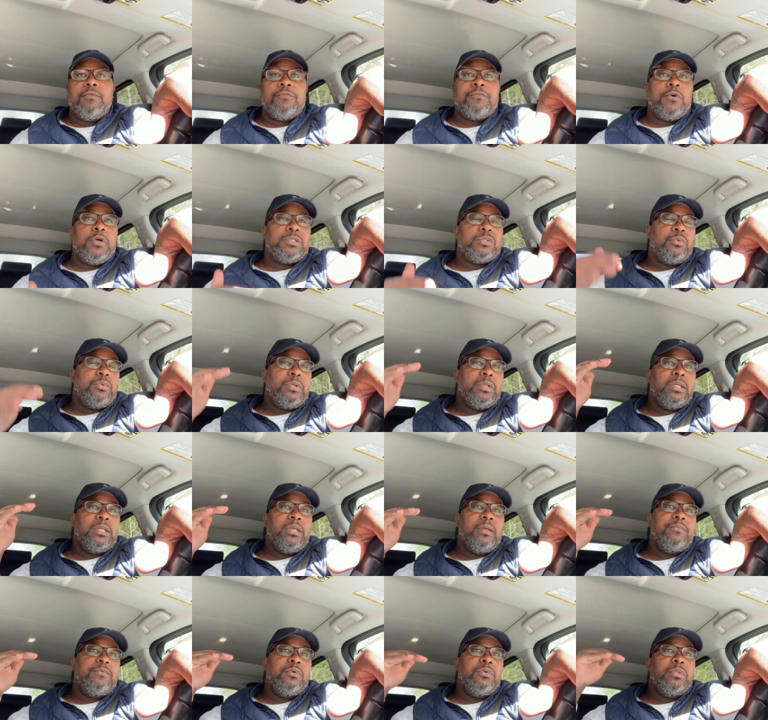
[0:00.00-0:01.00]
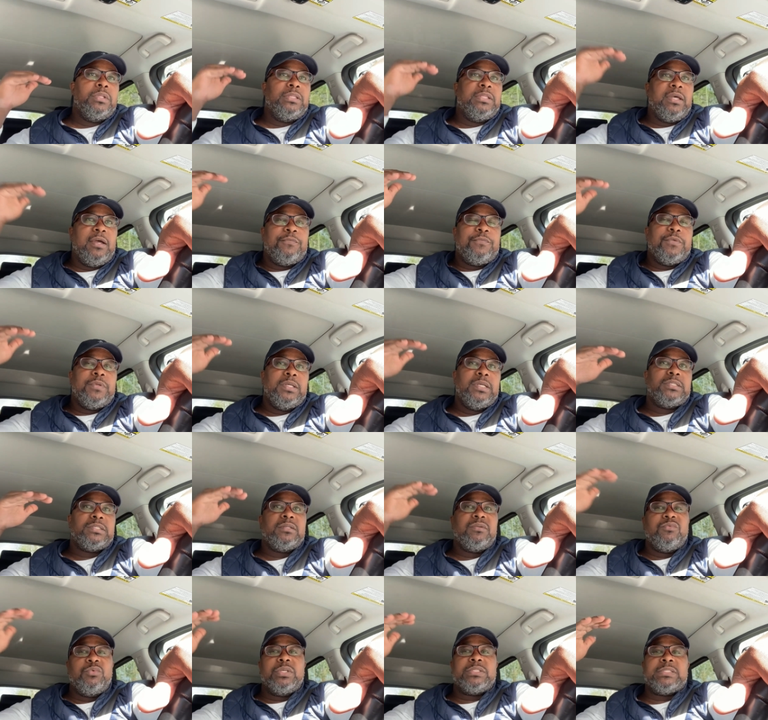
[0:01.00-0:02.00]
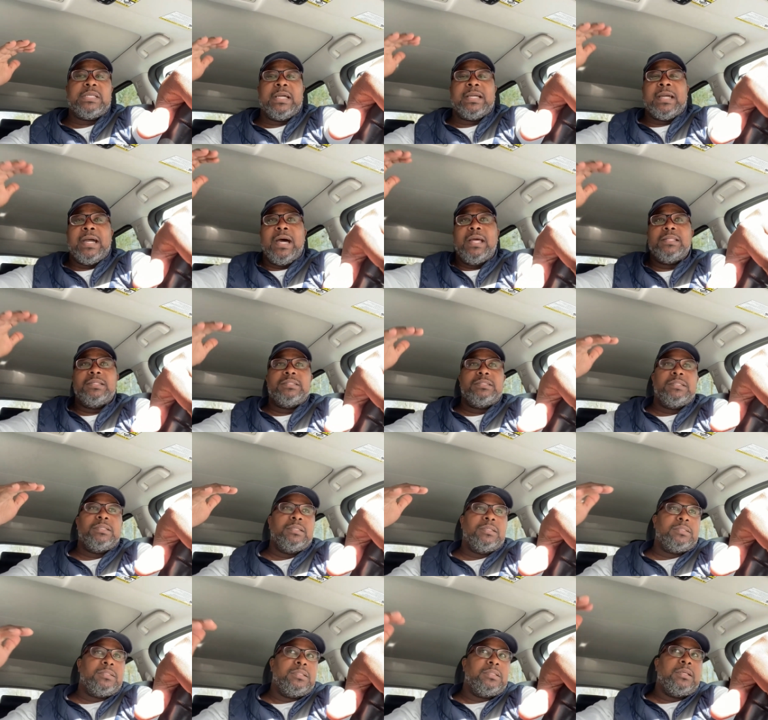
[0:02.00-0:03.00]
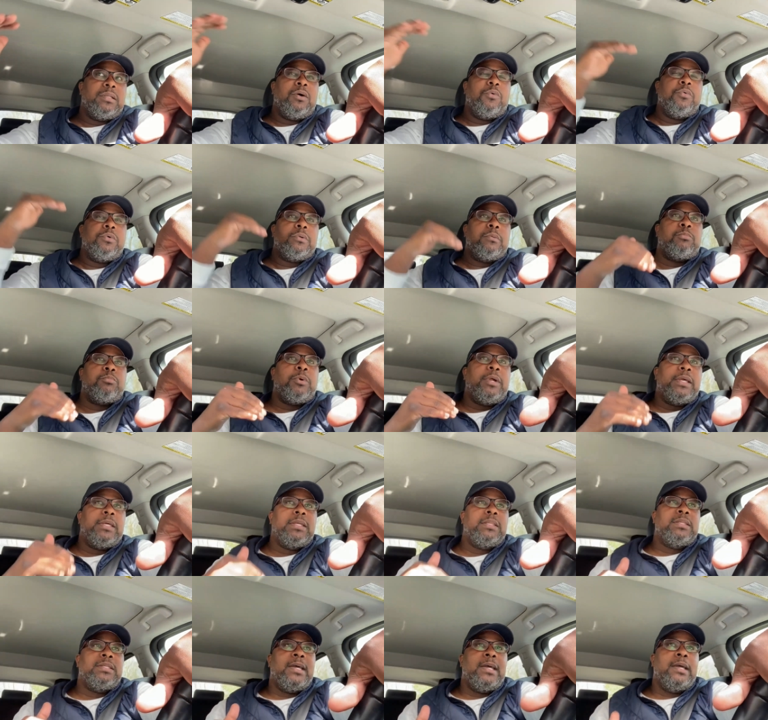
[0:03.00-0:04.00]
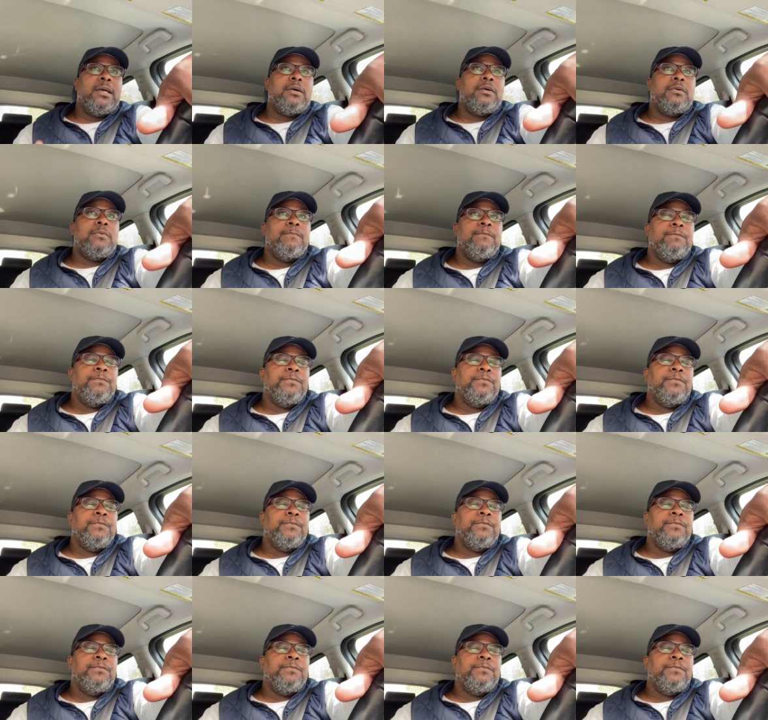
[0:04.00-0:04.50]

First, I want to give you the definition of what psychology is, and then I want to break it down